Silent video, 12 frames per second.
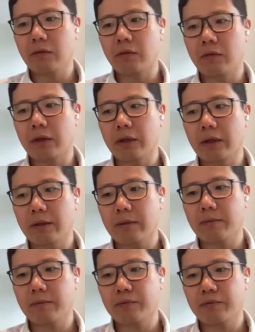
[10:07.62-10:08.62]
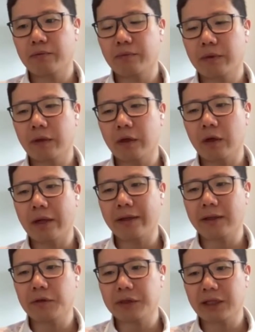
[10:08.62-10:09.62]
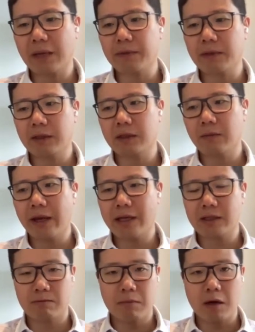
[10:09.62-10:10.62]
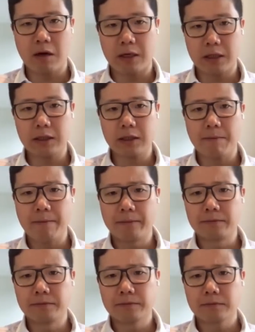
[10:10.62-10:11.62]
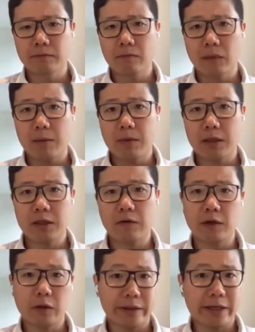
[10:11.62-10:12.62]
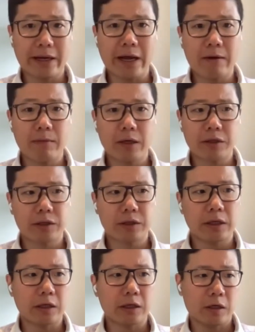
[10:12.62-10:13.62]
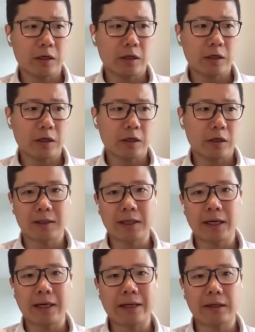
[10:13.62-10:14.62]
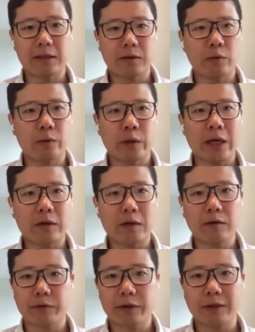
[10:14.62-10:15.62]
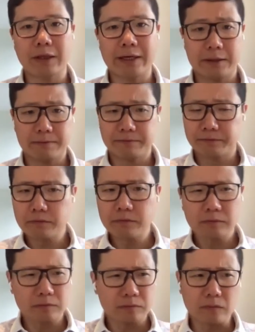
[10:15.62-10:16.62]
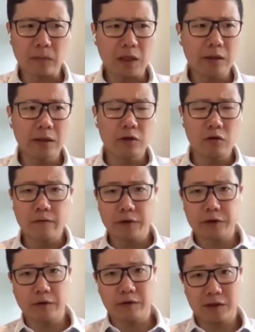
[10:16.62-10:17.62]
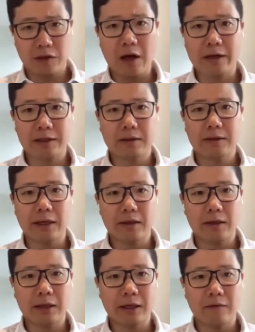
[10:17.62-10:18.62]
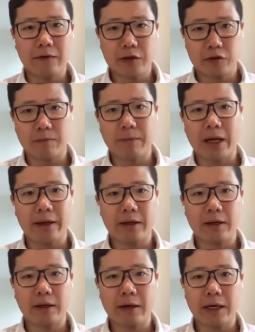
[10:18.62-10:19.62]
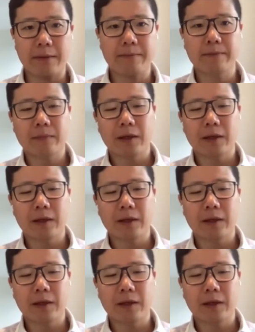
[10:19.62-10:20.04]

I think their skepticism has merit, because if you look at how much, at the end of the day, I think you have to realize, in the universe of stocks that investor buy, right?